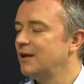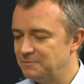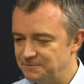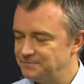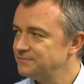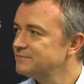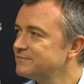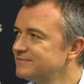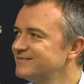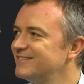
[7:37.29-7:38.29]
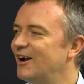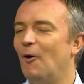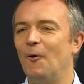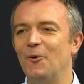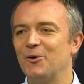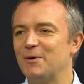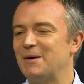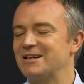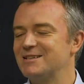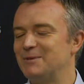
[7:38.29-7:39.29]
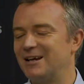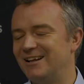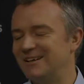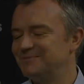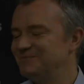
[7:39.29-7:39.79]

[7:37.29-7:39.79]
Which takes us all the way back to the beginning. All the way back to the beginning. All the way